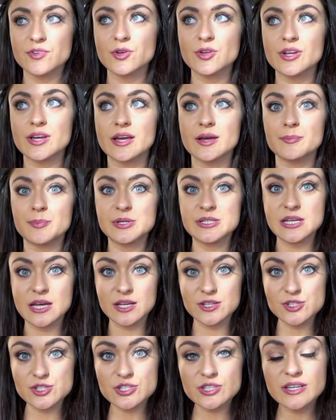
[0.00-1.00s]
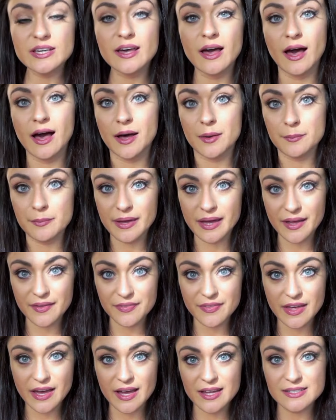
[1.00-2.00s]
So to potentially combat
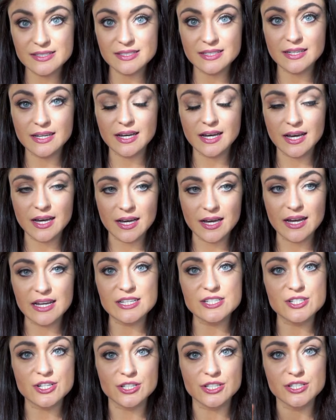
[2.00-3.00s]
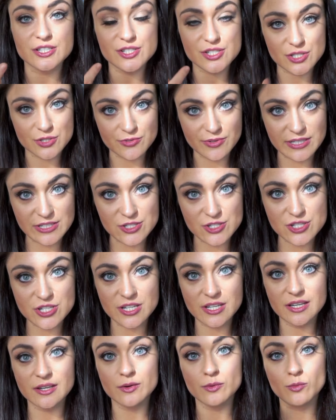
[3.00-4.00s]
that, I started
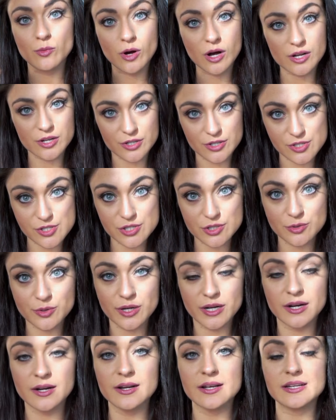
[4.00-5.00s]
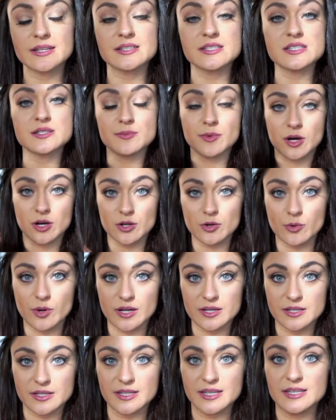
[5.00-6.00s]
syringing water to her in small
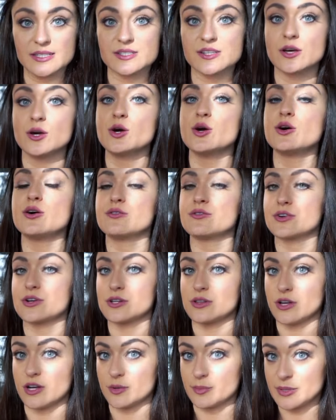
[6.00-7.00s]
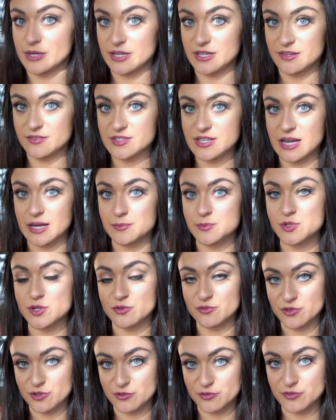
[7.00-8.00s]
quantities over a long period of time. So
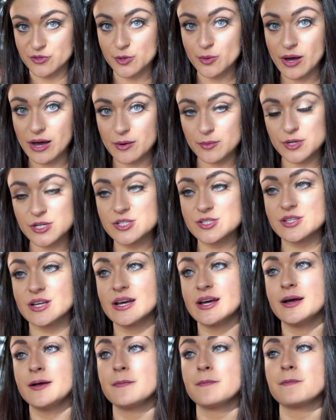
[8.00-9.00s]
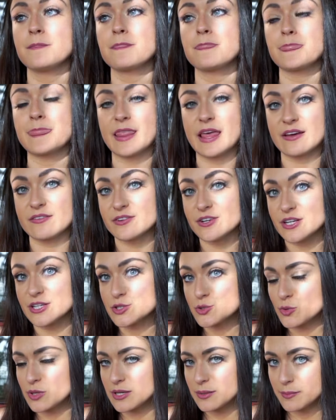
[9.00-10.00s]
for a few hours, every
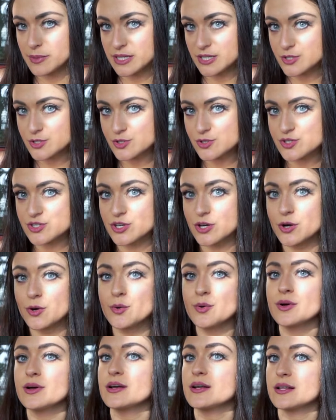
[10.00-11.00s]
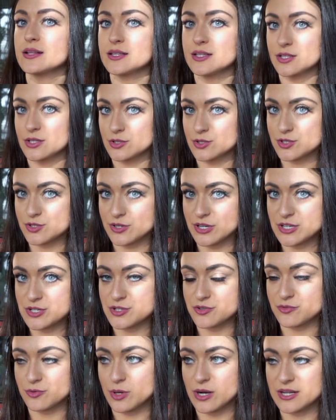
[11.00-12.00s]
20 minutes or so, little syringe
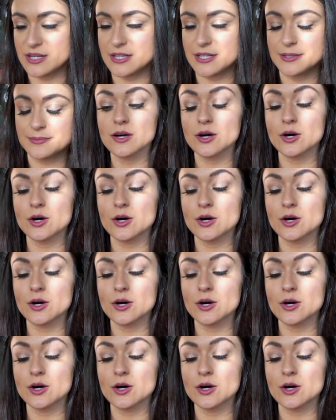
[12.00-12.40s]
of water.